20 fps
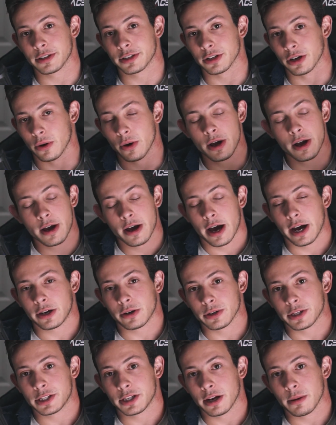So I
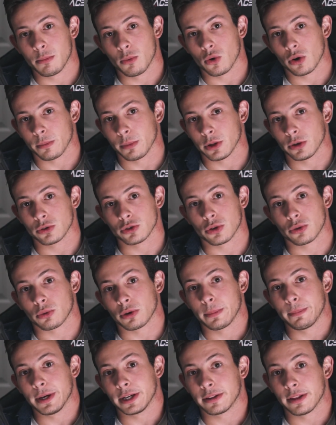could say more, but those are
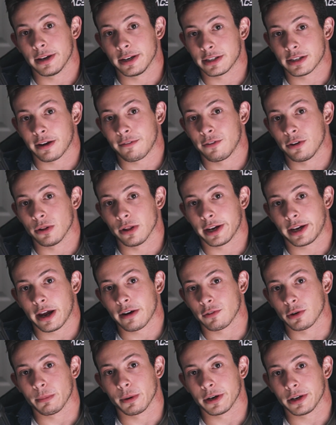3 big things I feel like
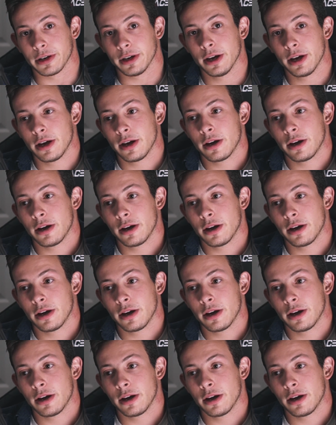everybody